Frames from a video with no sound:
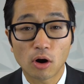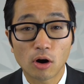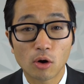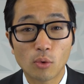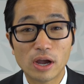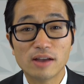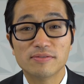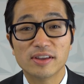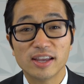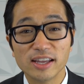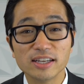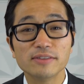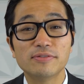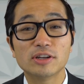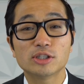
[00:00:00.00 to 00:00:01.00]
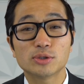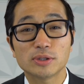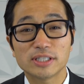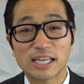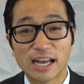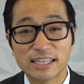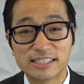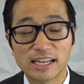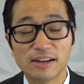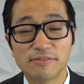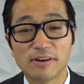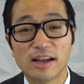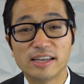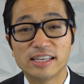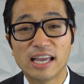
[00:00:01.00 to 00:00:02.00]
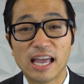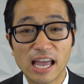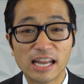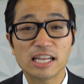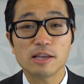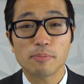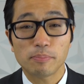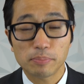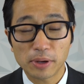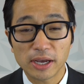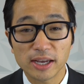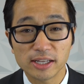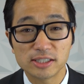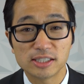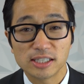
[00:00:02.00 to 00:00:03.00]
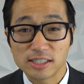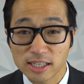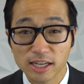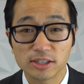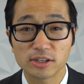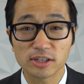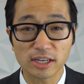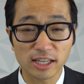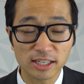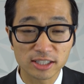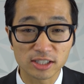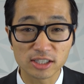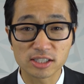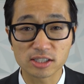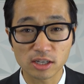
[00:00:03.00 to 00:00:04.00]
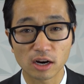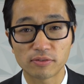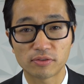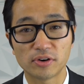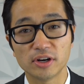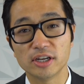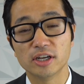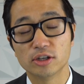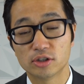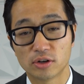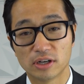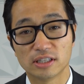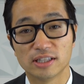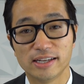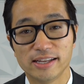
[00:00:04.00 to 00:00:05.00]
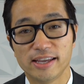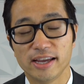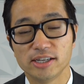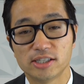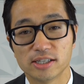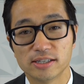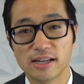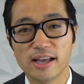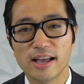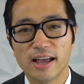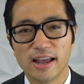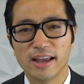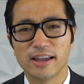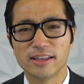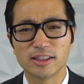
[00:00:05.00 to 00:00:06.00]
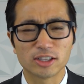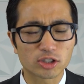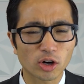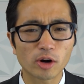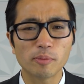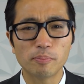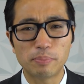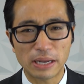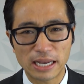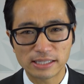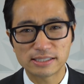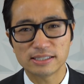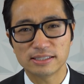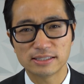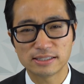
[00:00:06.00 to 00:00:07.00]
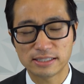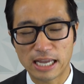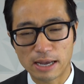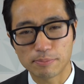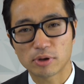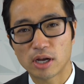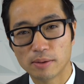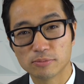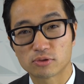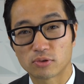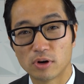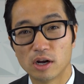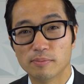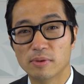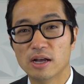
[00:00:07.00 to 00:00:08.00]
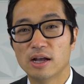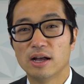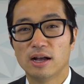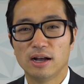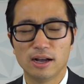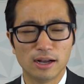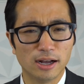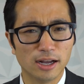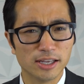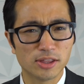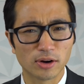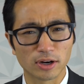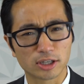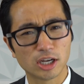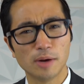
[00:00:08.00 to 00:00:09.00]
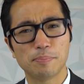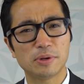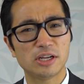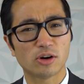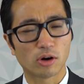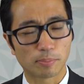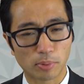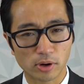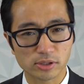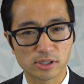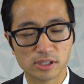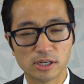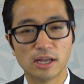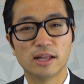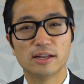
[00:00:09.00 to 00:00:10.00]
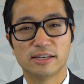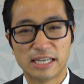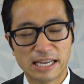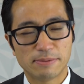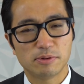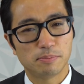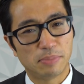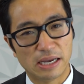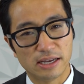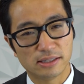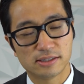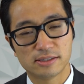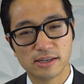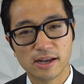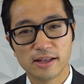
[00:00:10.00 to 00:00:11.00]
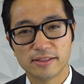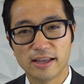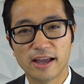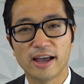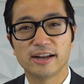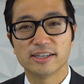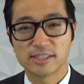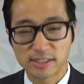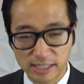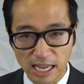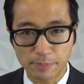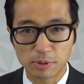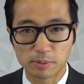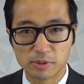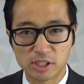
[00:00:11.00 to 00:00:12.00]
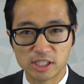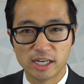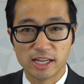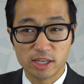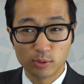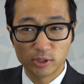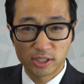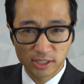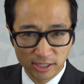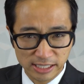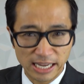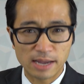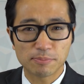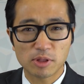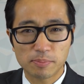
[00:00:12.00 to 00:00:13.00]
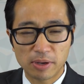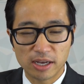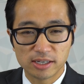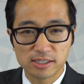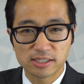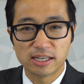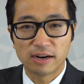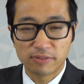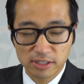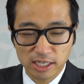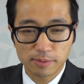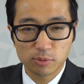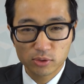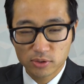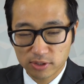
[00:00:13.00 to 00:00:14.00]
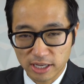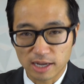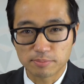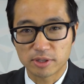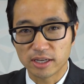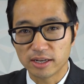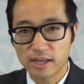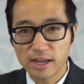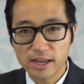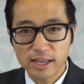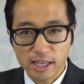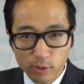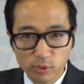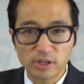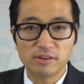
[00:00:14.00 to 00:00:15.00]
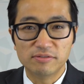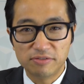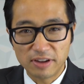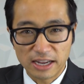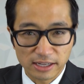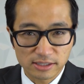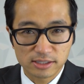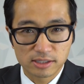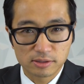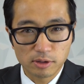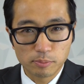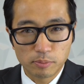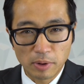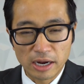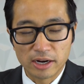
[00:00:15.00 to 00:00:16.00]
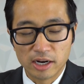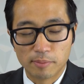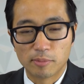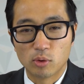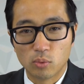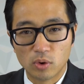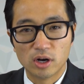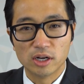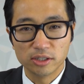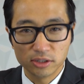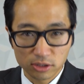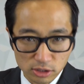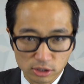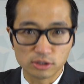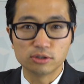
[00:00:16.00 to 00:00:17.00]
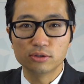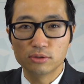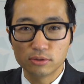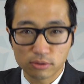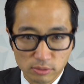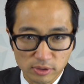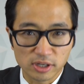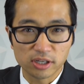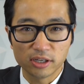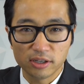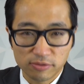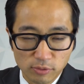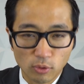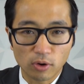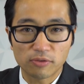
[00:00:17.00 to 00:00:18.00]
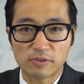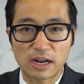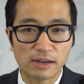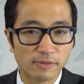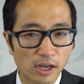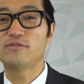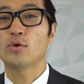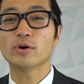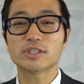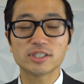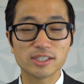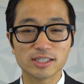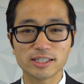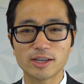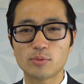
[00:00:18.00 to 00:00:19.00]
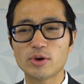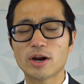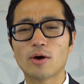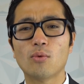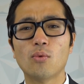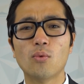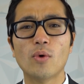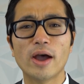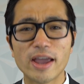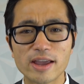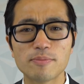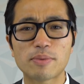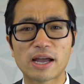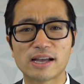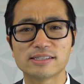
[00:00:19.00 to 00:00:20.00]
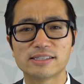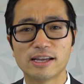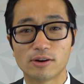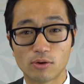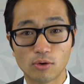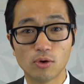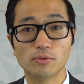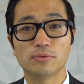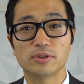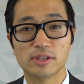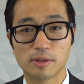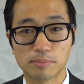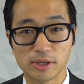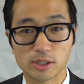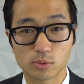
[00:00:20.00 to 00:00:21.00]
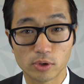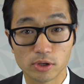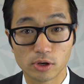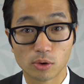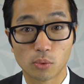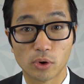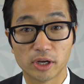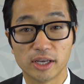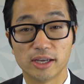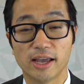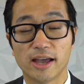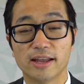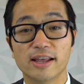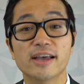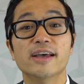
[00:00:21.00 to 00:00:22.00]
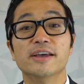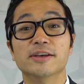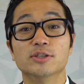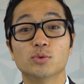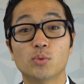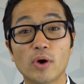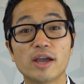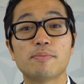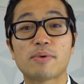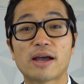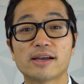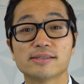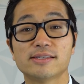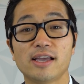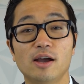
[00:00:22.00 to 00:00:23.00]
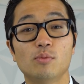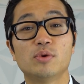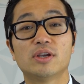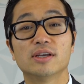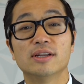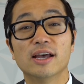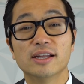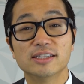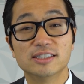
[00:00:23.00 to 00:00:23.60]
are a way of individually identifying any page tendered in discovery during litigation, and the term Bates and stamp comes from uh, either a company or a person named Bates that had a stamping machine, and you would stamp the pages, and every time you stamped it, it would advance by a number one, two, three, four, five. Fortunately, we are way past that, or hopefully the place where you're working at is way past that, and we can